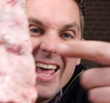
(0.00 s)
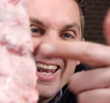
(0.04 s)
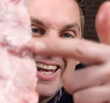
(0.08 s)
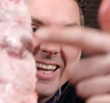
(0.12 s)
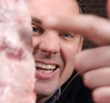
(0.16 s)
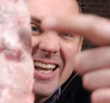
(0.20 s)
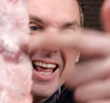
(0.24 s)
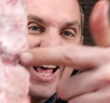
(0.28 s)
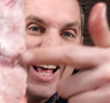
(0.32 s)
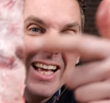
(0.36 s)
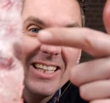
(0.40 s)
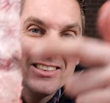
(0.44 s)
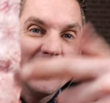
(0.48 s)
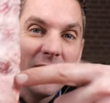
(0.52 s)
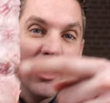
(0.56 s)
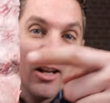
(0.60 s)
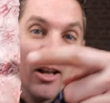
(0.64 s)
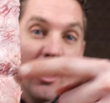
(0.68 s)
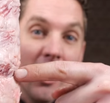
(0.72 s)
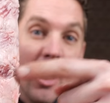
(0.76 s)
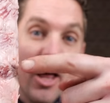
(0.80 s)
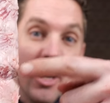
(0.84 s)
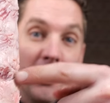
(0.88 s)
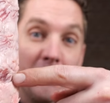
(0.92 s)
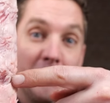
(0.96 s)
and it has a
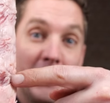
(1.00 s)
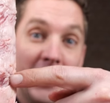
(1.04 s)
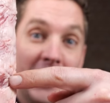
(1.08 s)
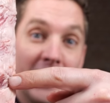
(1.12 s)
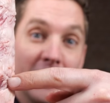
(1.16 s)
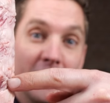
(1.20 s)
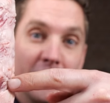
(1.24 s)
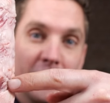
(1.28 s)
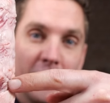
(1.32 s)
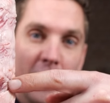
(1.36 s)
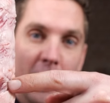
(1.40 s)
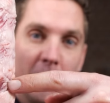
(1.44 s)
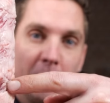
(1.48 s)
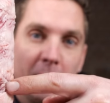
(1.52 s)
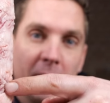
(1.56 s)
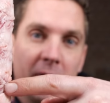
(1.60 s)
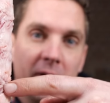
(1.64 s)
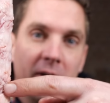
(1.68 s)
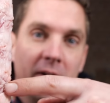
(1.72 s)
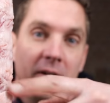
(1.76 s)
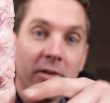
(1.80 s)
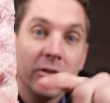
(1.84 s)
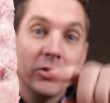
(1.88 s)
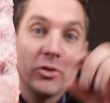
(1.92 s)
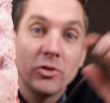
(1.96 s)
lot of meat on top.
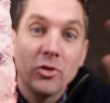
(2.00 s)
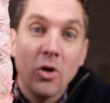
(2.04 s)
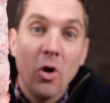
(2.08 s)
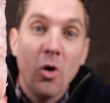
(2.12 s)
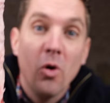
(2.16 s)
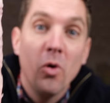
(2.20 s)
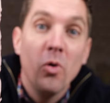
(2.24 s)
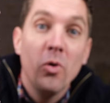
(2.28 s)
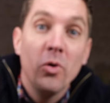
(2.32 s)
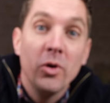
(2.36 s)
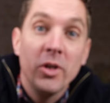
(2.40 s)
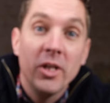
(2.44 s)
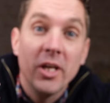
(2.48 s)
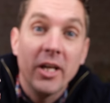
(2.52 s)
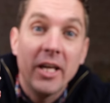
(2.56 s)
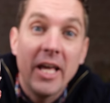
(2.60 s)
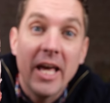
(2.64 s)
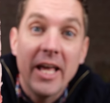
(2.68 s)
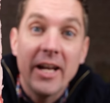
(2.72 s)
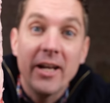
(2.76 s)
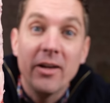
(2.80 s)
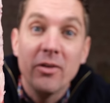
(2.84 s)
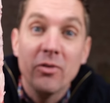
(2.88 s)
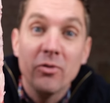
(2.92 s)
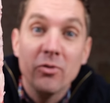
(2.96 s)
So you're
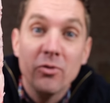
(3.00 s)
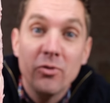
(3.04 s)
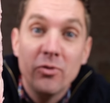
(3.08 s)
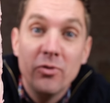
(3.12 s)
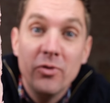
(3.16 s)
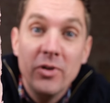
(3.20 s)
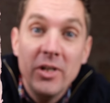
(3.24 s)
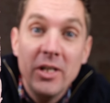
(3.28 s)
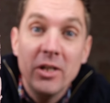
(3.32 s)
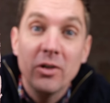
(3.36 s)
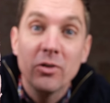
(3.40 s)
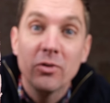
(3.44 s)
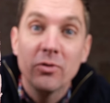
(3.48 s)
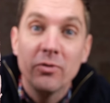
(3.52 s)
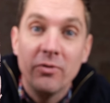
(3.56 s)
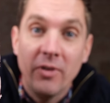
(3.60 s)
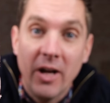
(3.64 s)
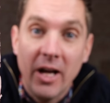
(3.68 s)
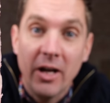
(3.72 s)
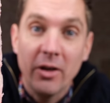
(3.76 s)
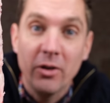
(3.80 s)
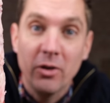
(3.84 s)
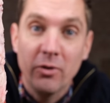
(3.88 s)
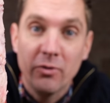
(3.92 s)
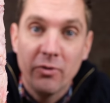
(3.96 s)
getting real
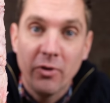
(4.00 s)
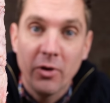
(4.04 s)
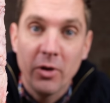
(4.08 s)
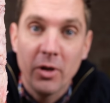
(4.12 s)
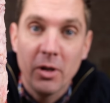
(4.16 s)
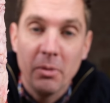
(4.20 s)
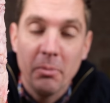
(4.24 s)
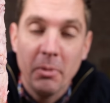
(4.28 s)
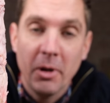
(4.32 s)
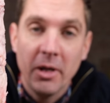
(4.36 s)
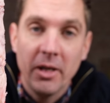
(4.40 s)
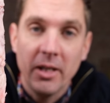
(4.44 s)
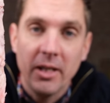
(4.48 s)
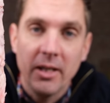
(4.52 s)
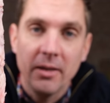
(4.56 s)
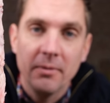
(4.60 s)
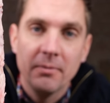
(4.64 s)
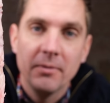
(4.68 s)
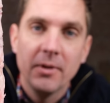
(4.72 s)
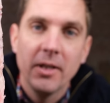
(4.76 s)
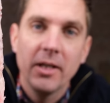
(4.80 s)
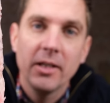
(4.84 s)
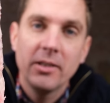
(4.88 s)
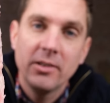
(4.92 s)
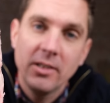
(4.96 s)
value for your money,
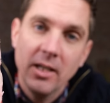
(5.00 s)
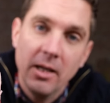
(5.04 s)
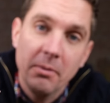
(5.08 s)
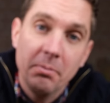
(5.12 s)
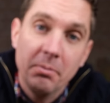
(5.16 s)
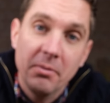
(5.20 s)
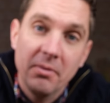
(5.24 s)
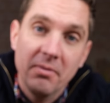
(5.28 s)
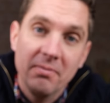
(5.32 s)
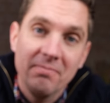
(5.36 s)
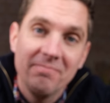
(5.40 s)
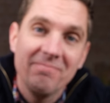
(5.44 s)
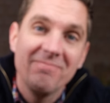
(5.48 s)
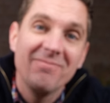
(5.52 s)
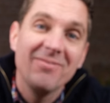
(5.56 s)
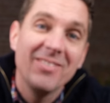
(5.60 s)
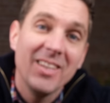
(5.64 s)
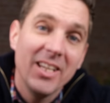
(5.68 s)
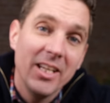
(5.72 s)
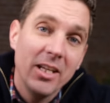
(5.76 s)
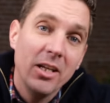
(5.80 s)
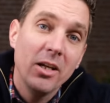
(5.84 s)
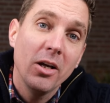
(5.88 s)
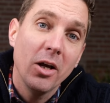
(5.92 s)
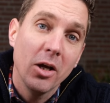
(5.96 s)
except
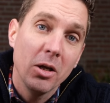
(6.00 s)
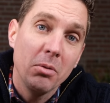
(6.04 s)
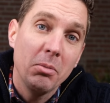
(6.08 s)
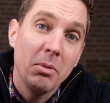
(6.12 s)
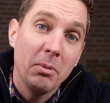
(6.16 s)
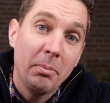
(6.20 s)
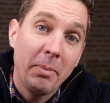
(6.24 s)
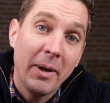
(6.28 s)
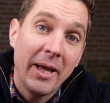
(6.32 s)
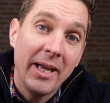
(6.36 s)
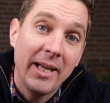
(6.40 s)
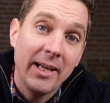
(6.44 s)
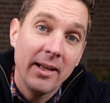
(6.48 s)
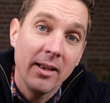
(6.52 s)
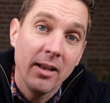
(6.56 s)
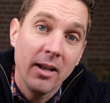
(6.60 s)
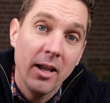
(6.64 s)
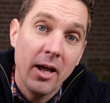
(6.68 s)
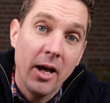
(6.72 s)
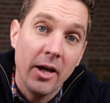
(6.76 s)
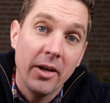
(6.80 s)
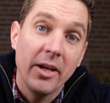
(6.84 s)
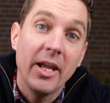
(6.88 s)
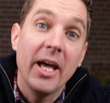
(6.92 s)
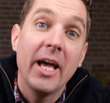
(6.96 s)
you're gonna be paying a
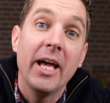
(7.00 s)
lot